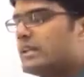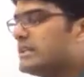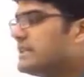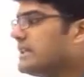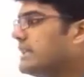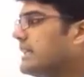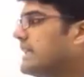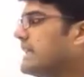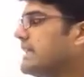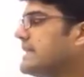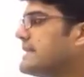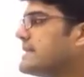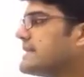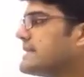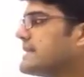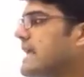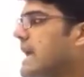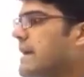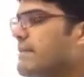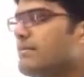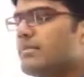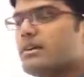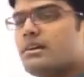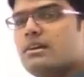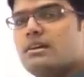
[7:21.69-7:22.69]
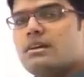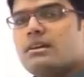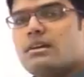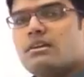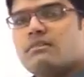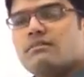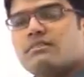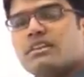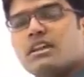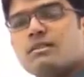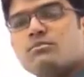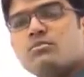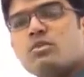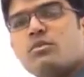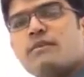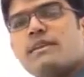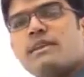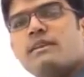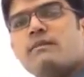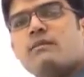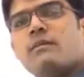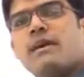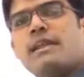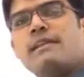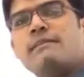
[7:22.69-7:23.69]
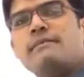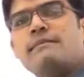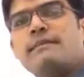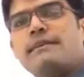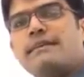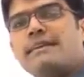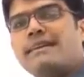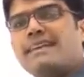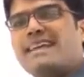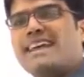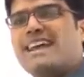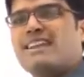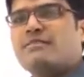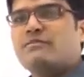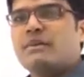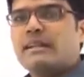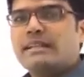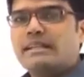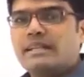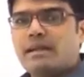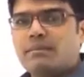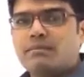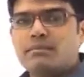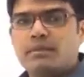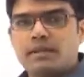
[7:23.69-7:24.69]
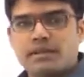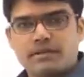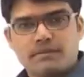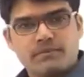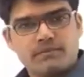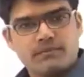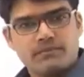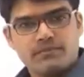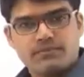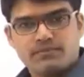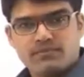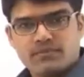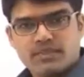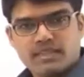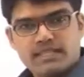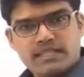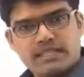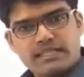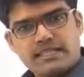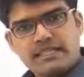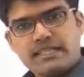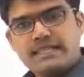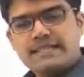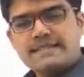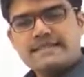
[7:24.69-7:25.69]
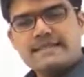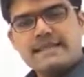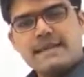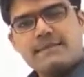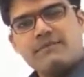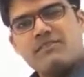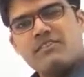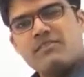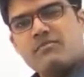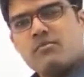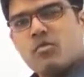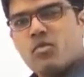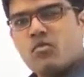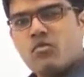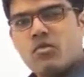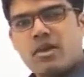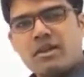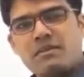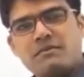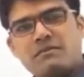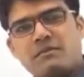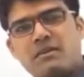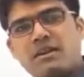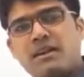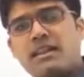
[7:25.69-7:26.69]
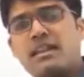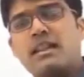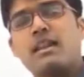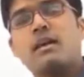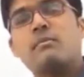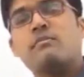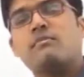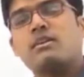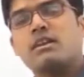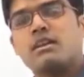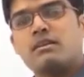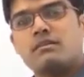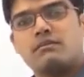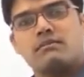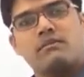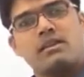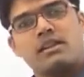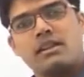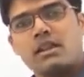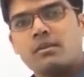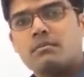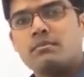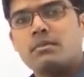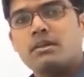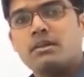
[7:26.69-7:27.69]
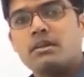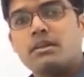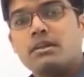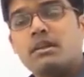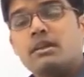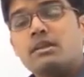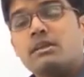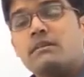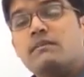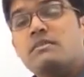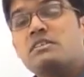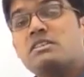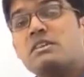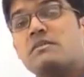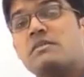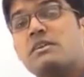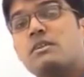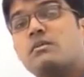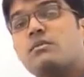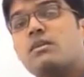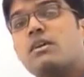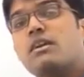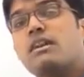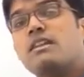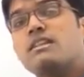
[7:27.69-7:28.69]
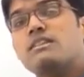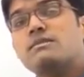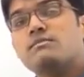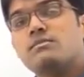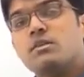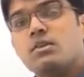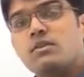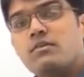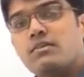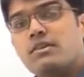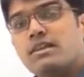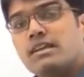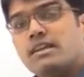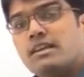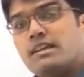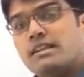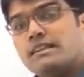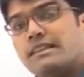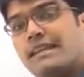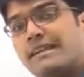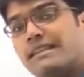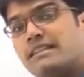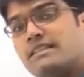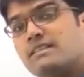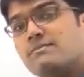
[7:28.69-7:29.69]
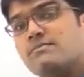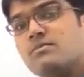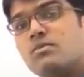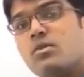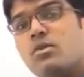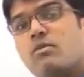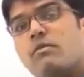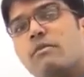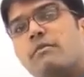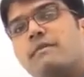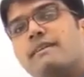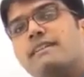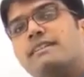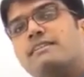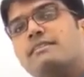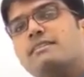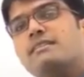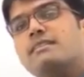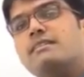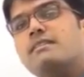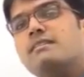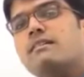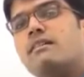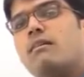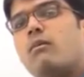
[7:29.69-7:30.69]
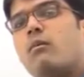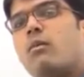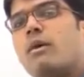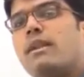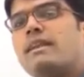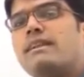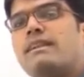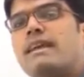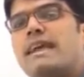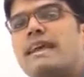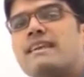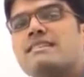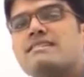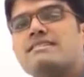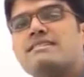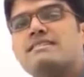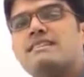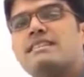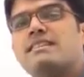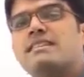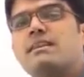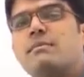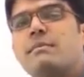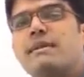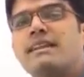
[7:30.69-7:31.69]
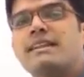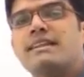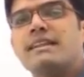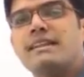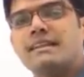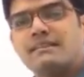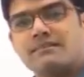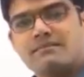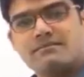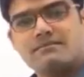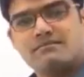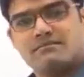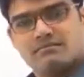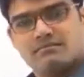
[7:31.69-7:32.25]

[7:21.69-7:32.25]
In each step, we are moving one word and one number. In each step, we move one word and number, one number. Whichever word is moved, that is moved with one S in the beginning.